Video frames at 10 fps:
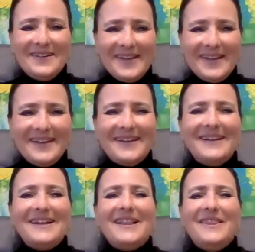Okay.
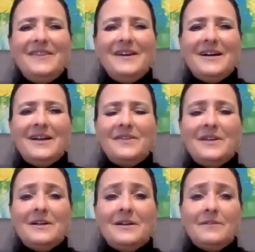
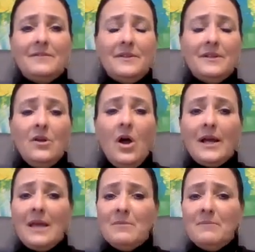The law
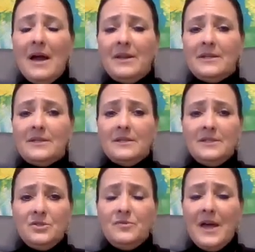came about
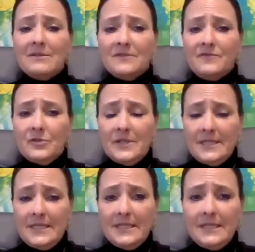in
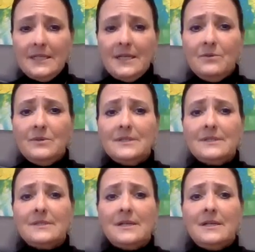2014. It
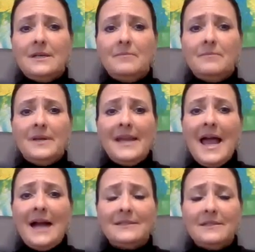was
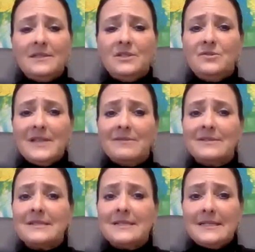enacted in
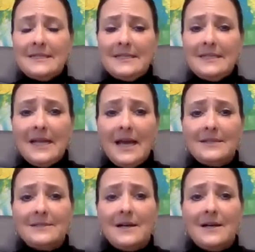2016
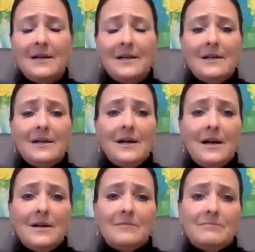as a
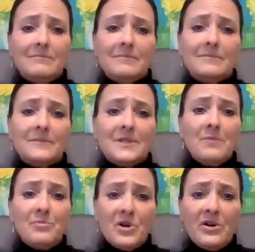
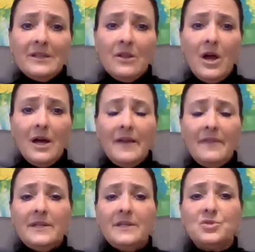temporary law,
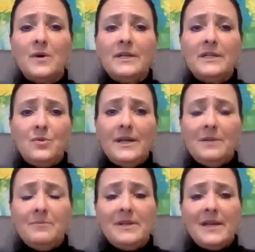and then in 2020
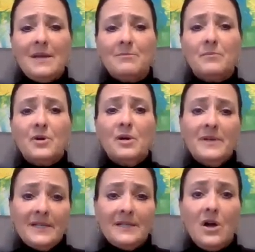it became a
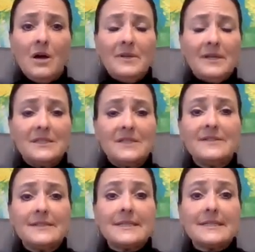permanent law because of
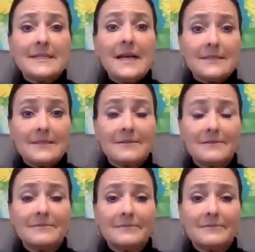its success.